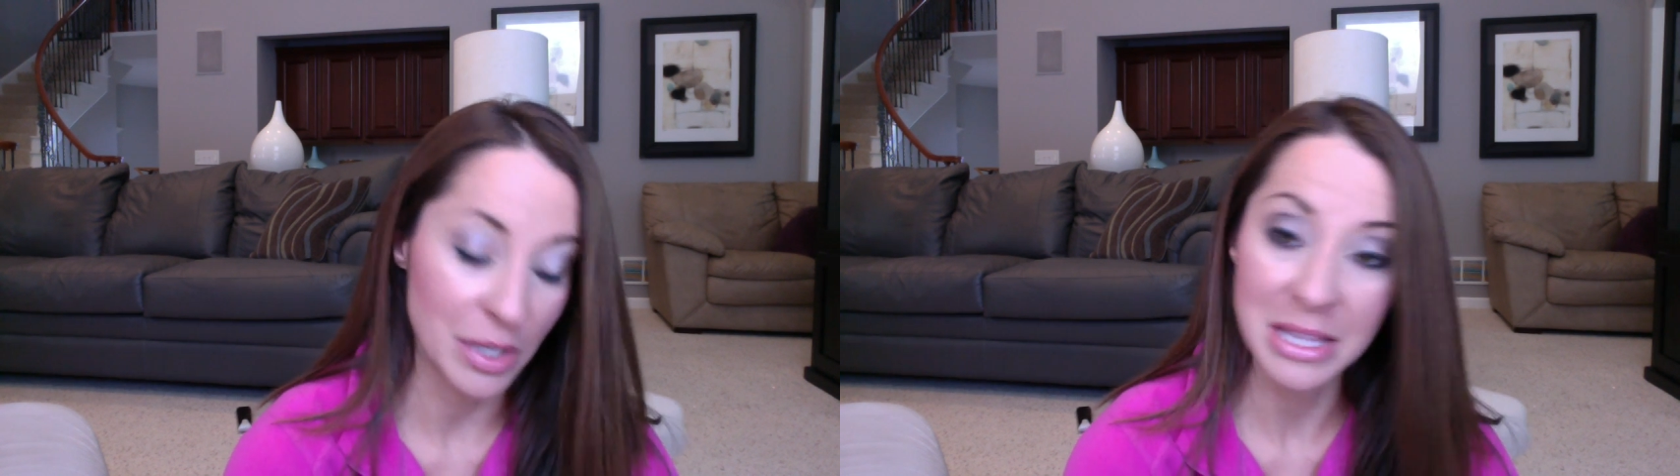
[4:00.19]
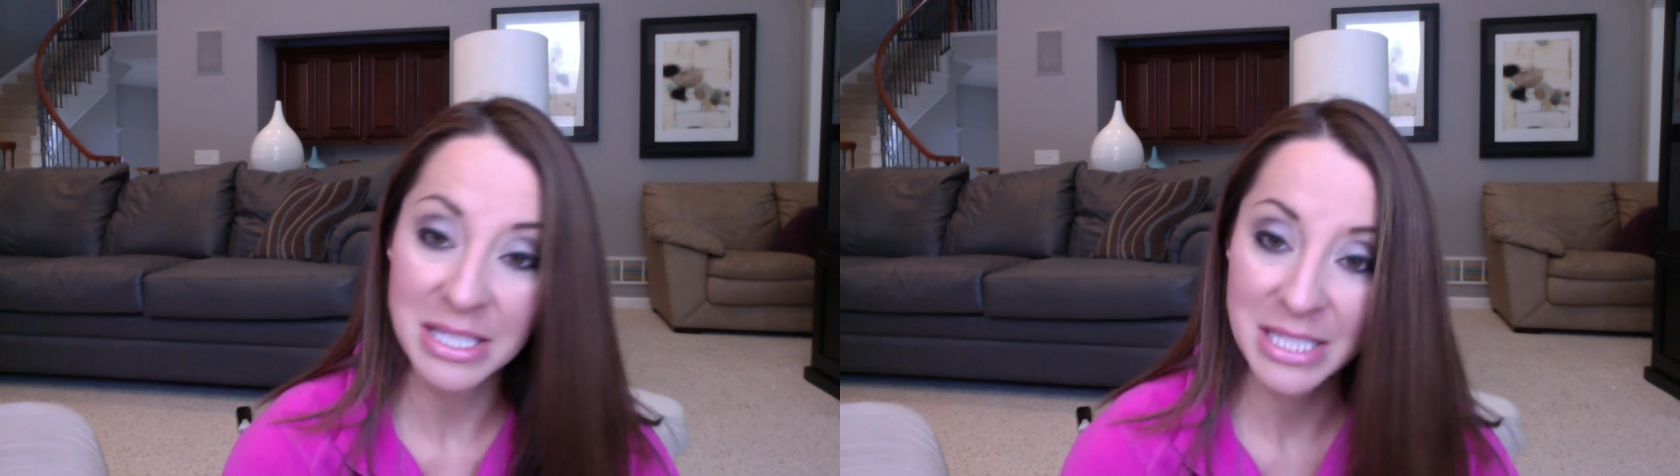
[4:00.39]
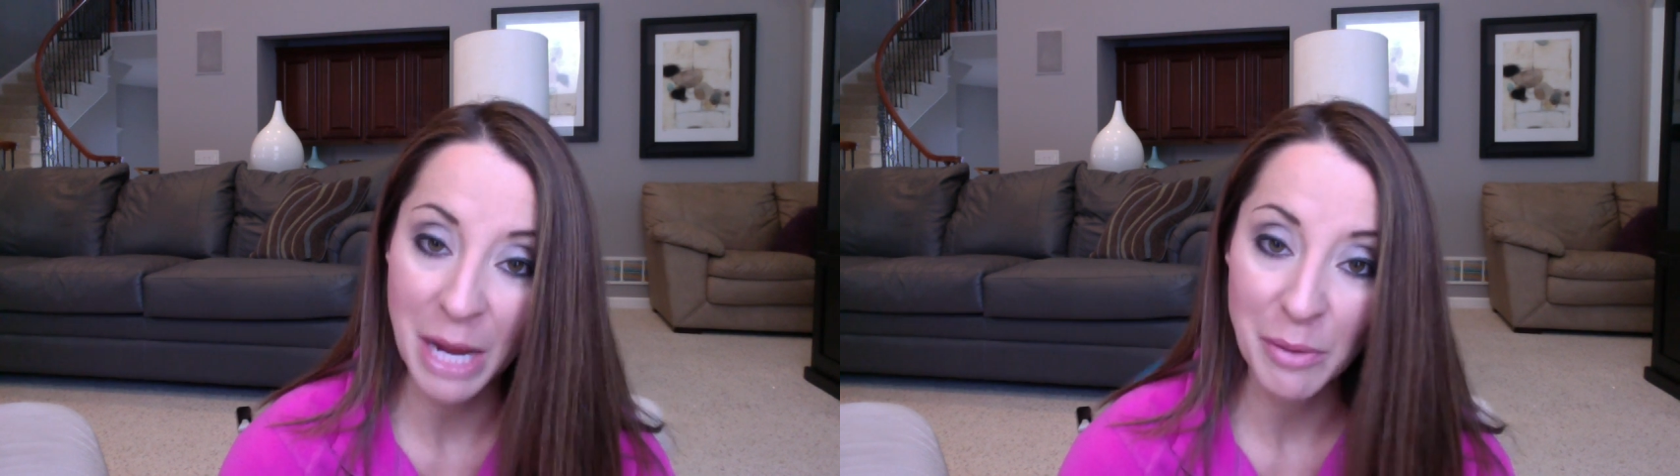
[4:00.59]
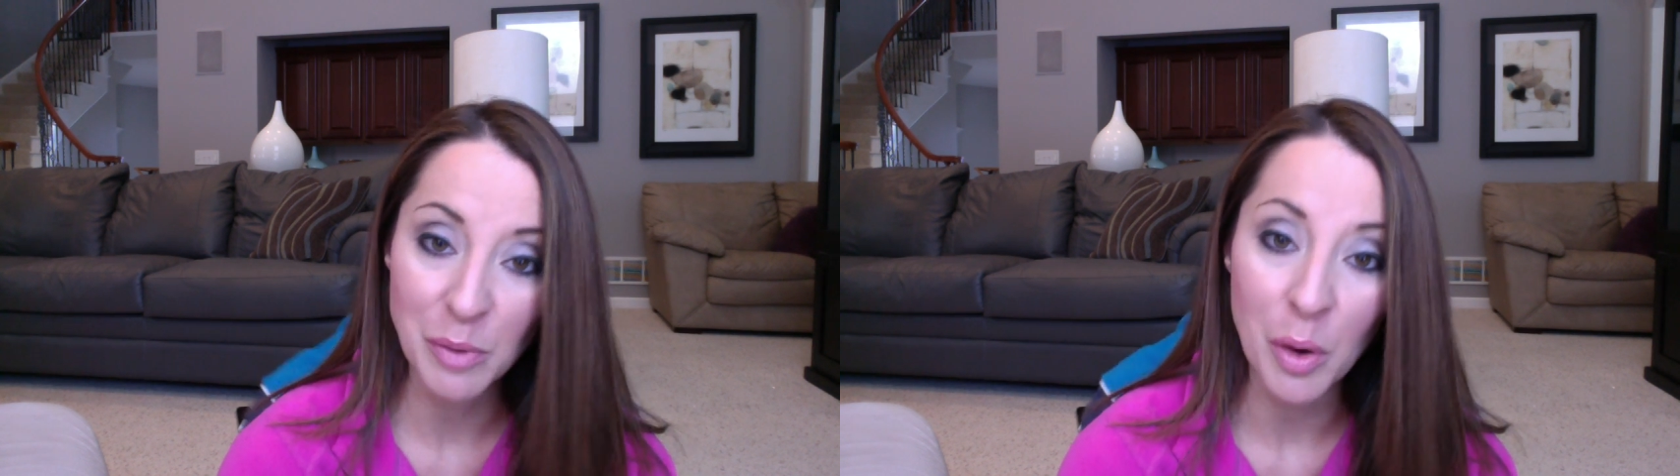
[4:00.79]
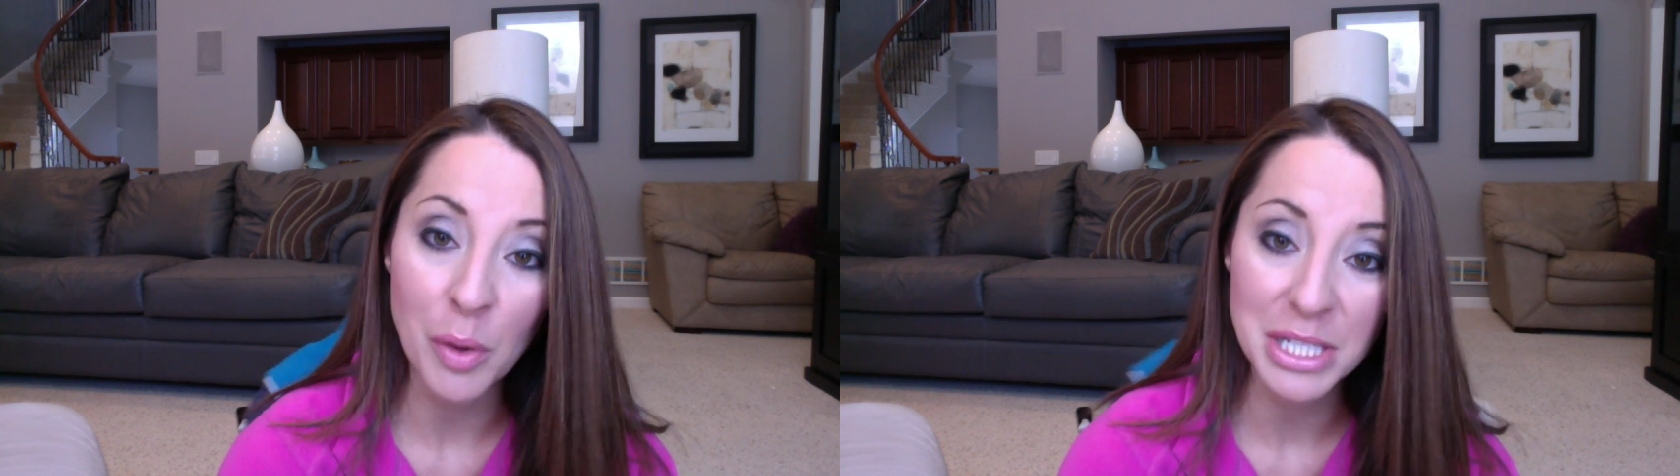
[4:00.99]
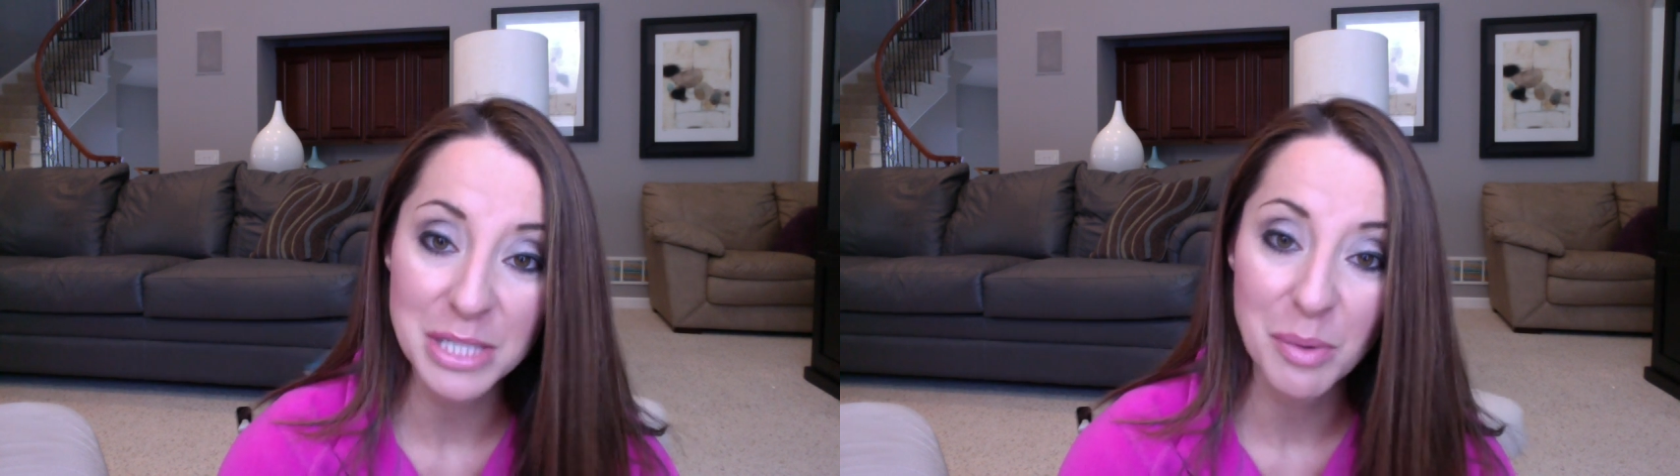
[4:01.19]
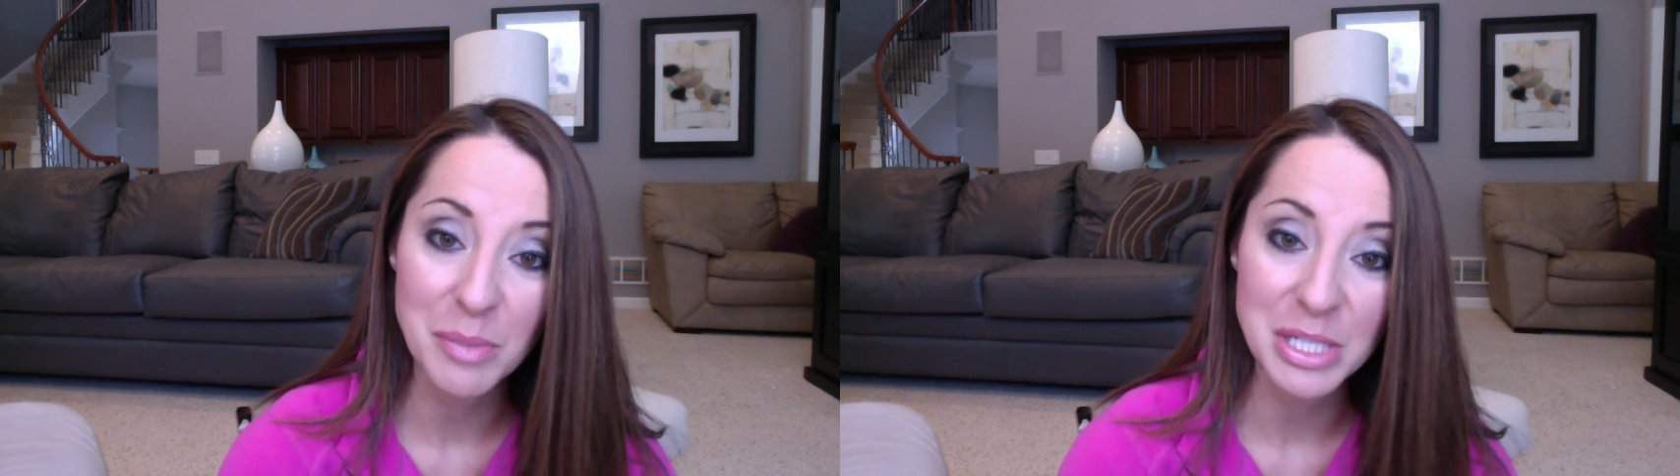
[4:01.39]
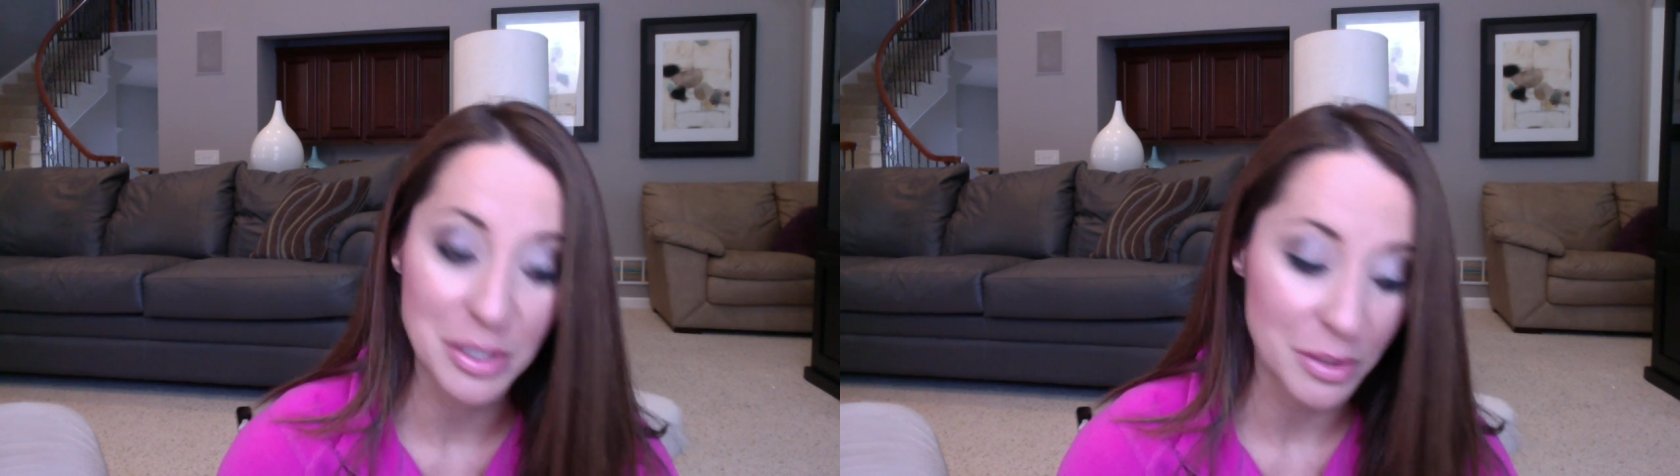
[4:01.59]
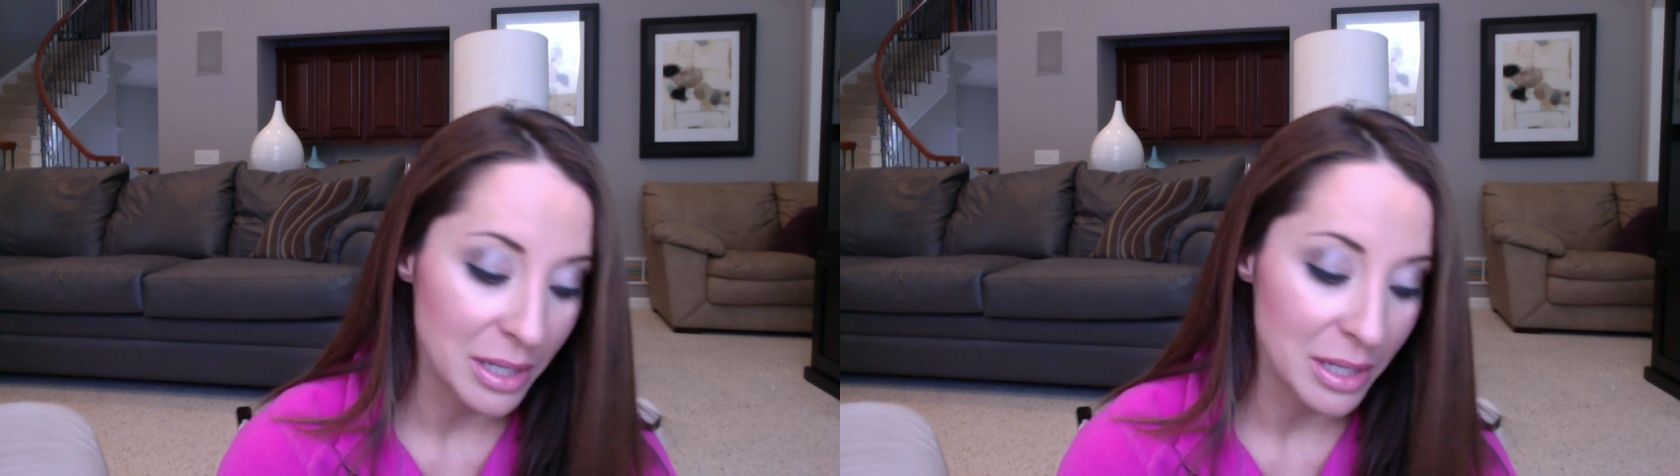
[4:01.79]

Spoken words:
This is how we roll. This is what we do.